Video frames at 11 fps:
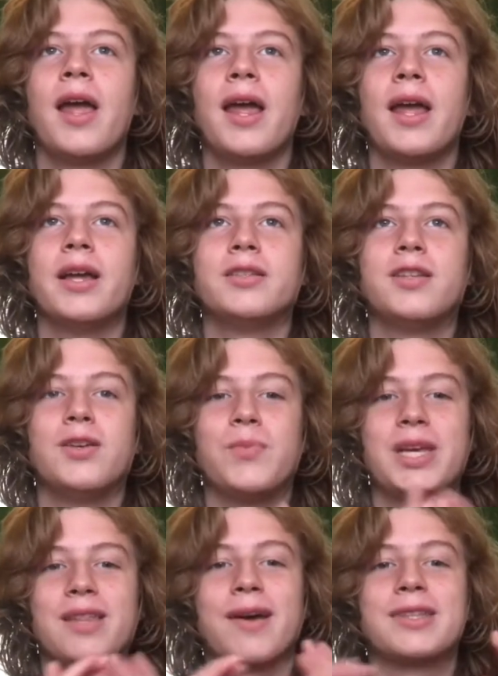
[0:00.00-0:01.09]
And then
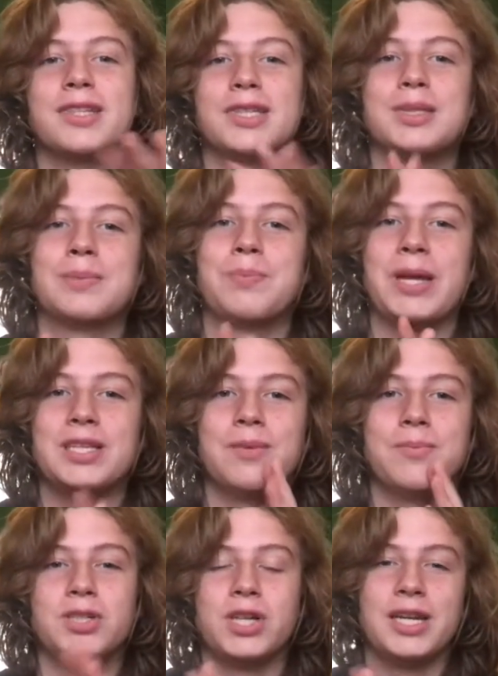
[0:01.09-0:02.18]
we get like this
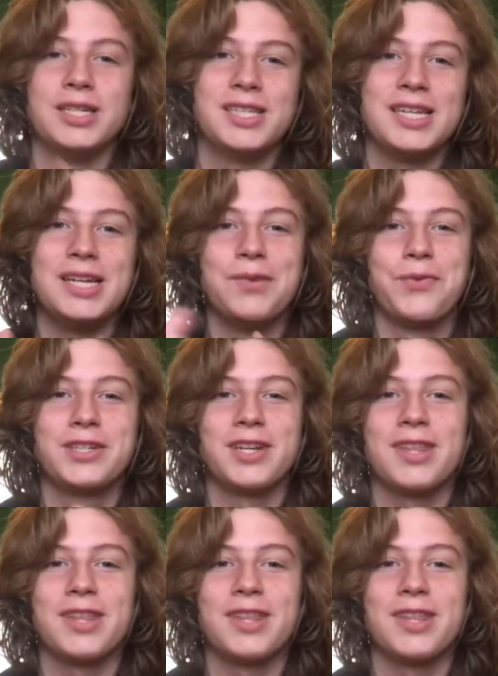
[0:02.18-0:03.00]
spaceship chase scene, which